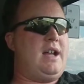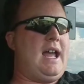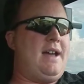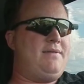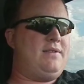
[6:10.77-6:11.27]

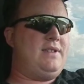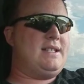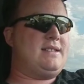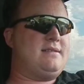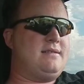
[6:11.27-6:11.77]
half of
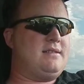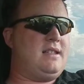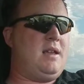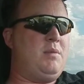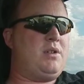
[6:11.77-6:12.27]
its
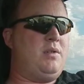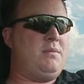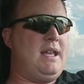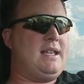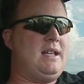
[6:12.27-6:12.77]
chemical
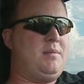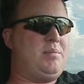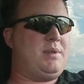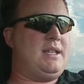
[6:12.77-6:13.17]
makeup